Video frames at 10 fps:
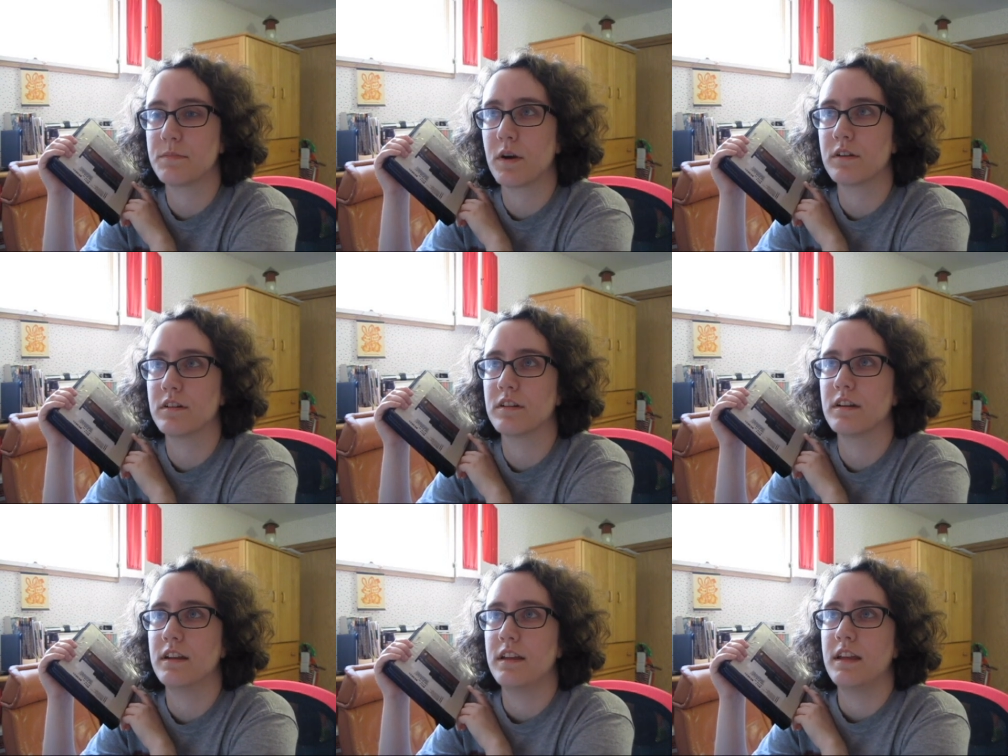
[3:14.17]
partner
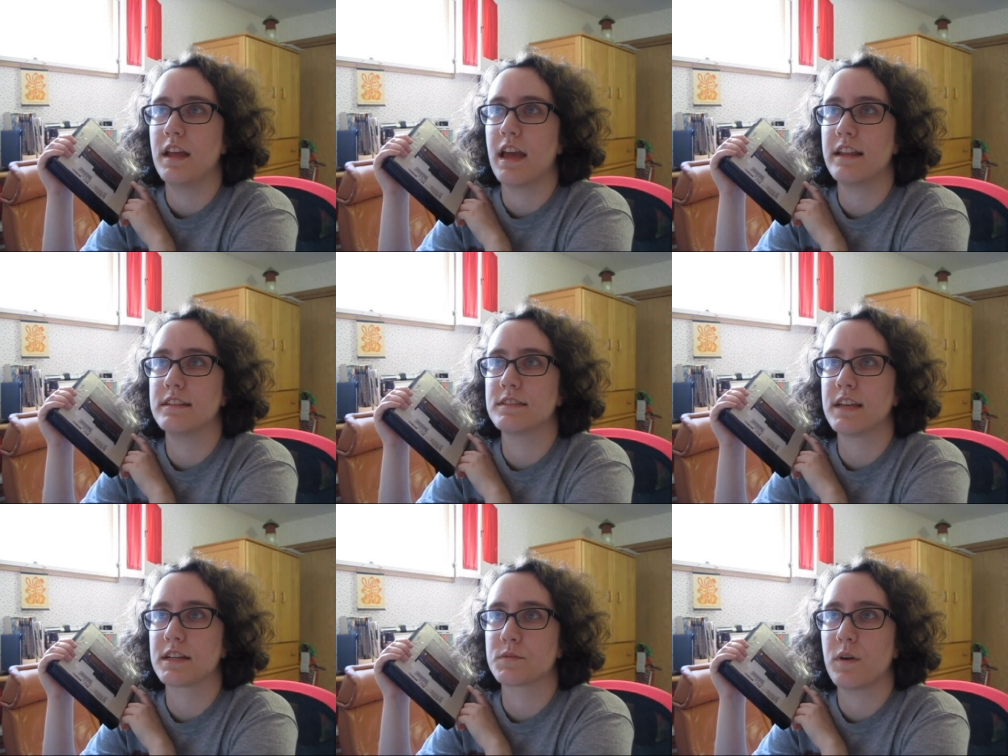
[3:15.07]
and his
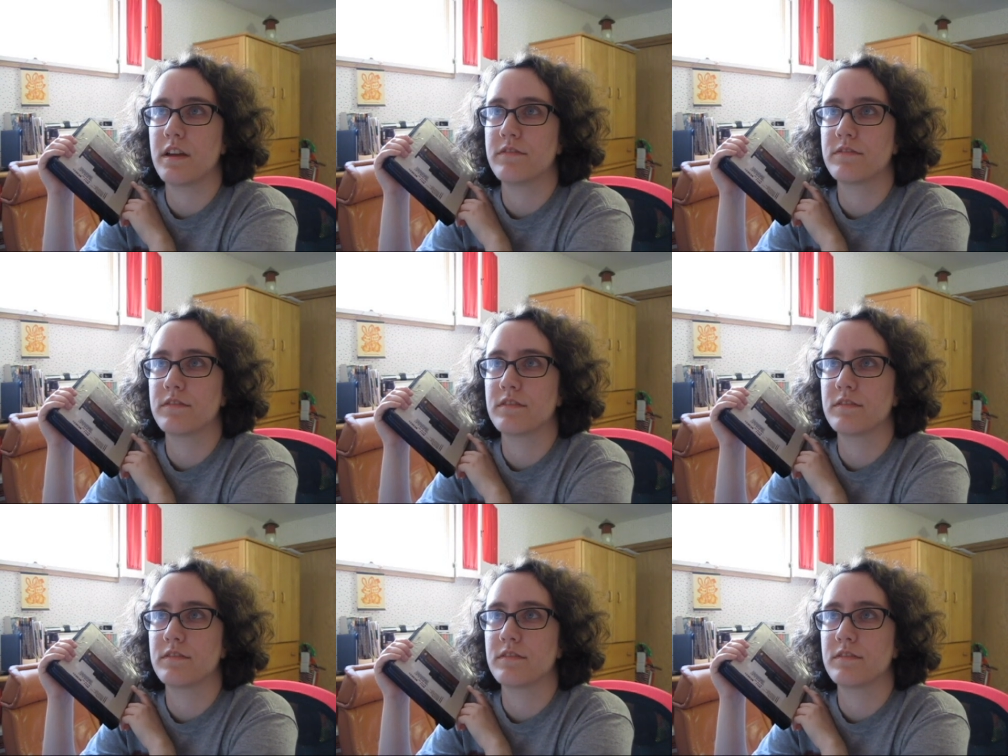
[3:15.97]
ex-wife,